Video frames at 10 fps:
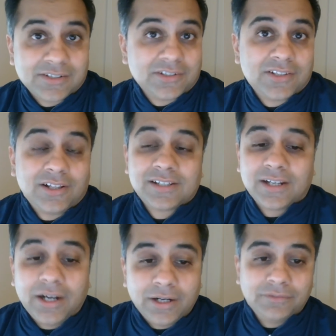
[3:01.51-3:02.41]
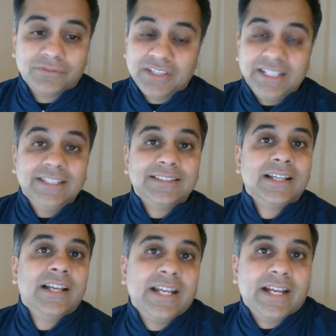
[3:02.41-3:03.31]
result of these
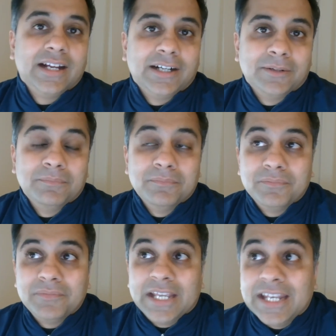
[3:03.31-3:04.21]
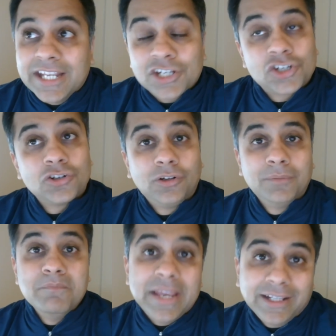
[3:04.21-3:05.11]
um, initial
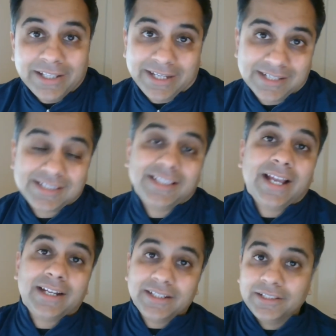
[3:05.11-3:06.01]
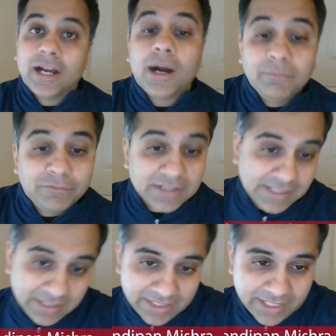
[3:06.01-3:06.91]
minglings that the hub
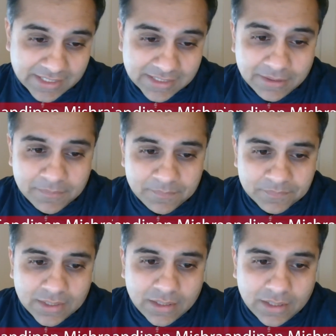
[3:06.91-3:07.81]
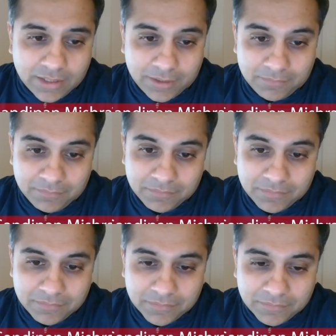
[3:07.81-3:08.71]
facilitates. Um,
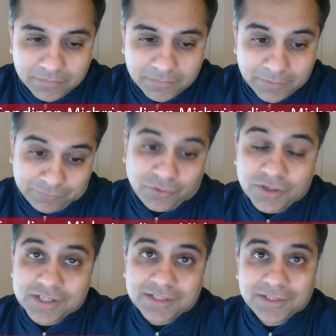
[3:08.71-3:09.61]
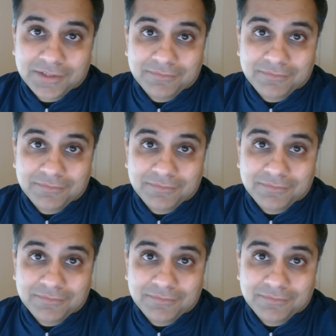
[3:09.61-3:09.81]
of course,